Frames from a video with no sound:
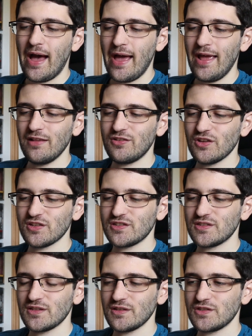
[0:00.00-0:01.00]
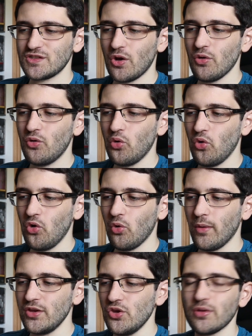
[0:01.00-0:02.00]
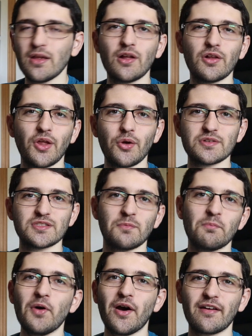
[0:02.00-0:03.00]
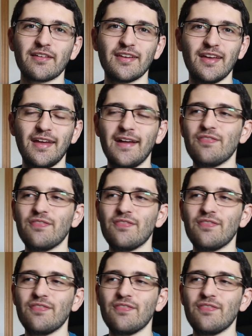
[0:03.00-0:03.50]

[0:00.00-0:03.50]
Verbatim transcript: It's just so cool when you can close the book.